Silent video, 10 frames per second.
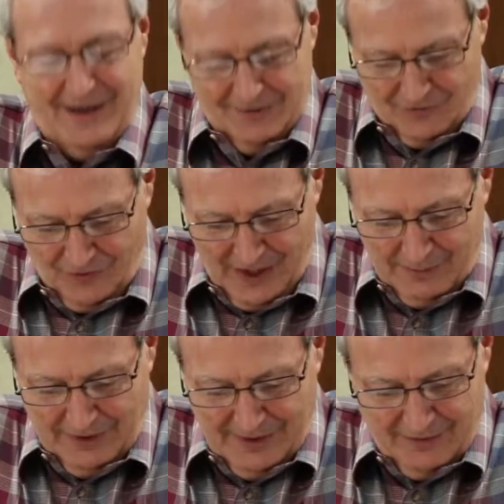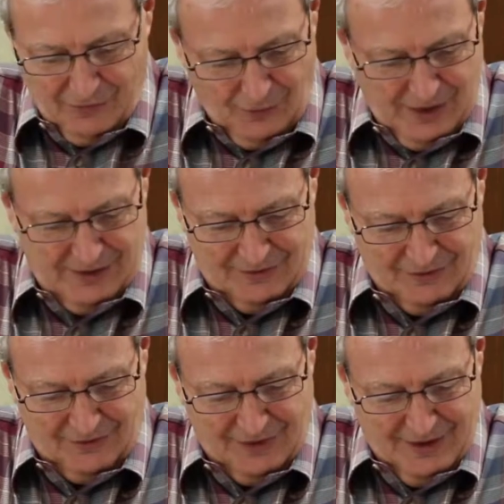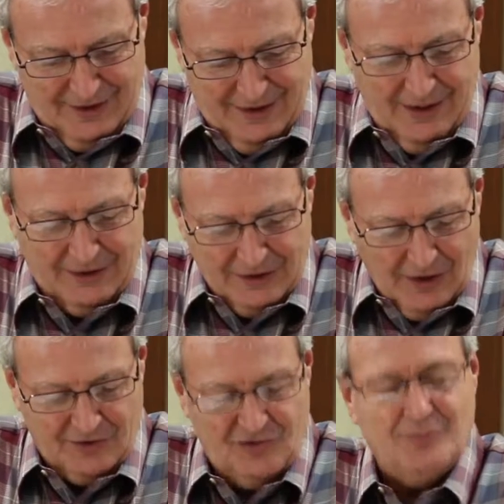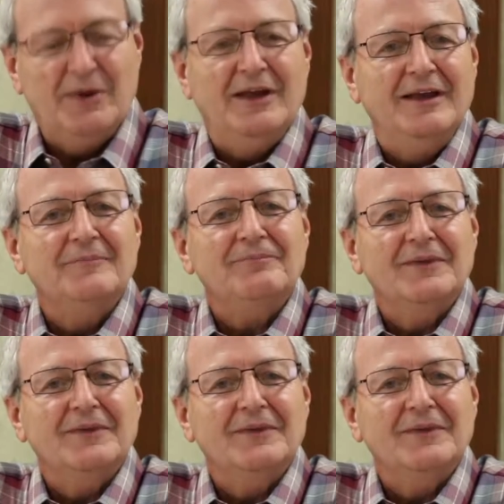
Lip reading: and family and friends nudged me